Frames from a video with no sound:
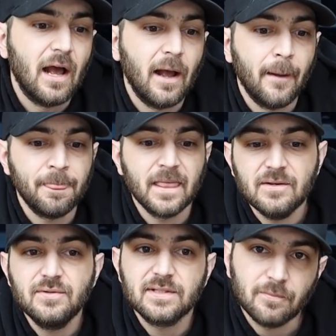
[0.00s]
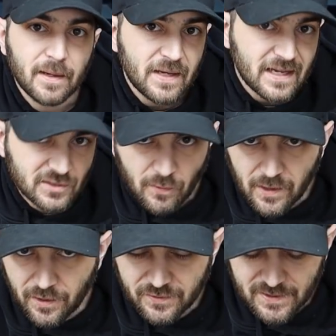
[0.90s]
um, you still may be S O
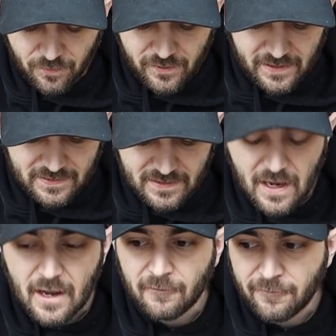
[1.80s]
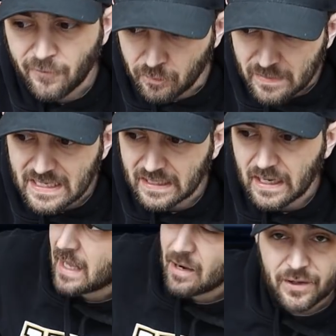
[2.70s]
L on some things. For me,
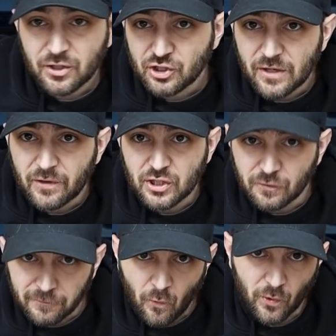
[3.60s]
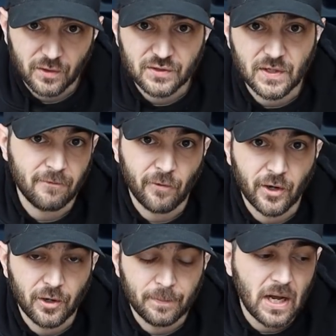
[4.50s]
I run their generation four
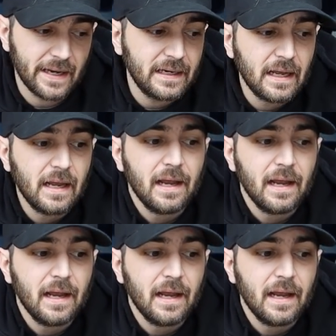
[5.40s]
software on mine,